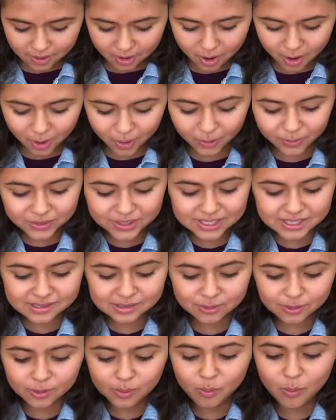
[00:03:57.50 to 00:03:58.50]
Oh, this
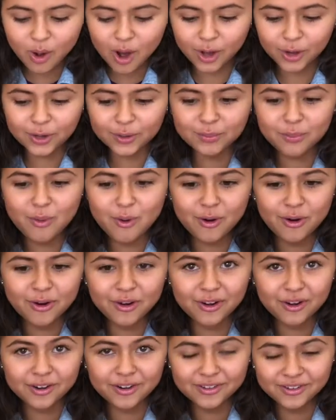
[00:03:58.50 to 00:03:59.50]
little water
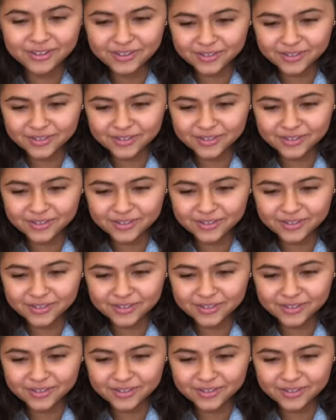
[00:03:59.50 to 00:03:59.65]
pourer.